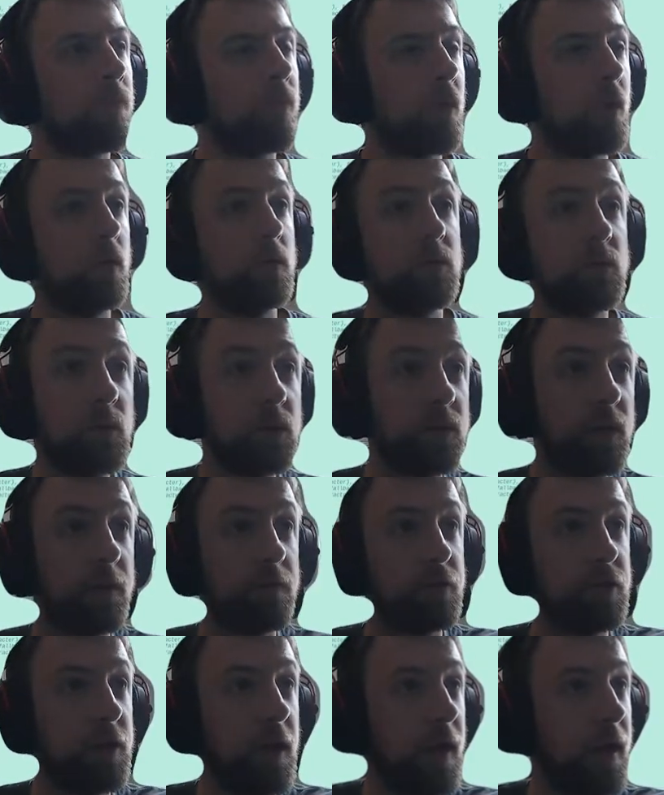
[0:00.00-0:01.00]
I'm supposed to have
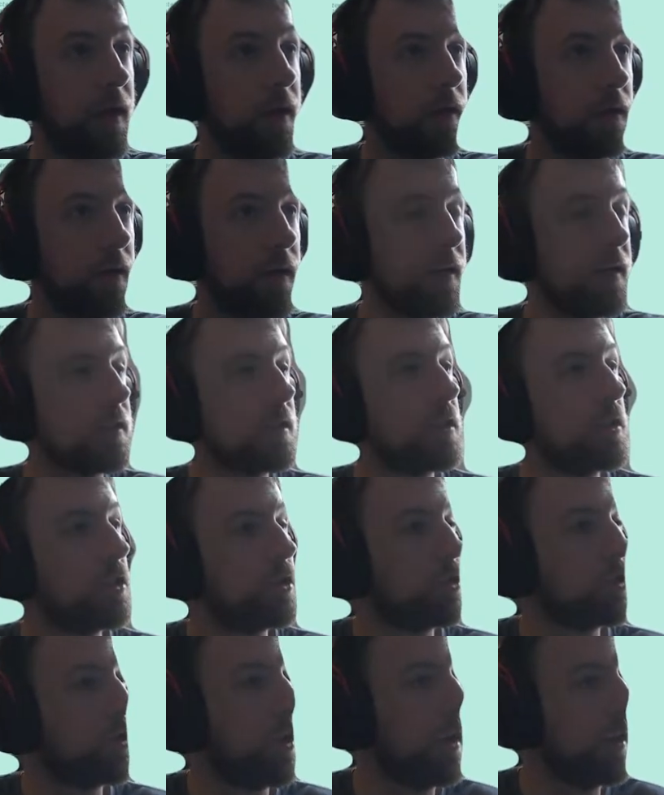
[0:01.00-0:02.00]
chat. I guess I can
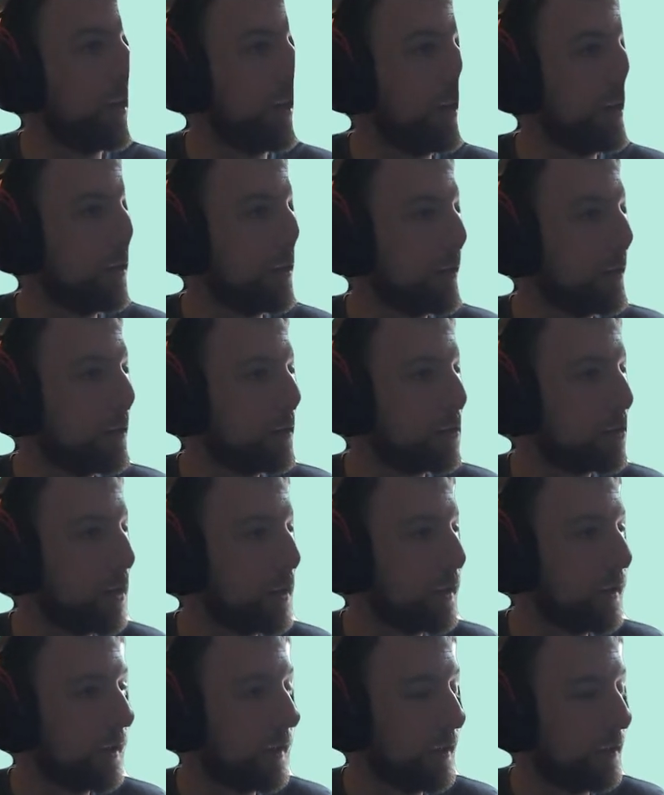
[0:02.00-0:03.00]
just try that
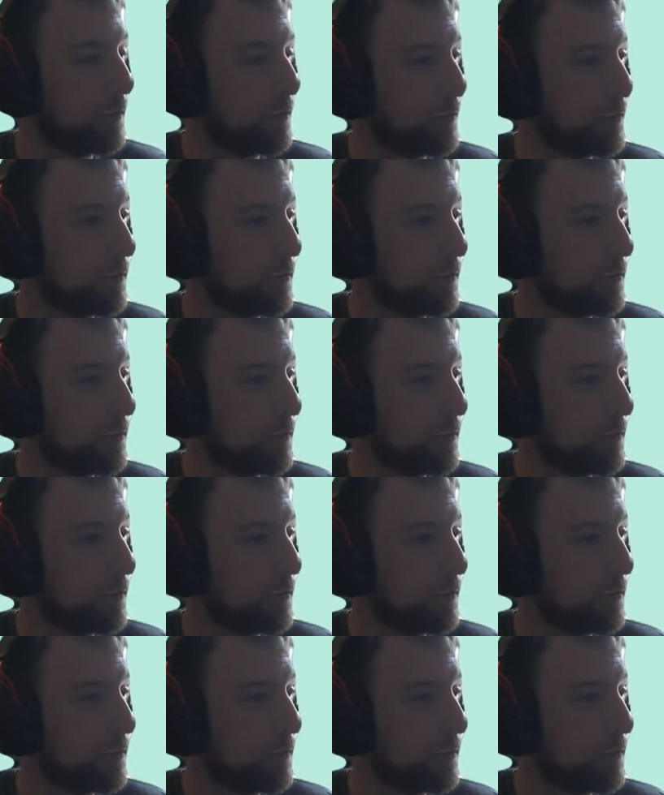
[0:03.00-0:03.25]
out.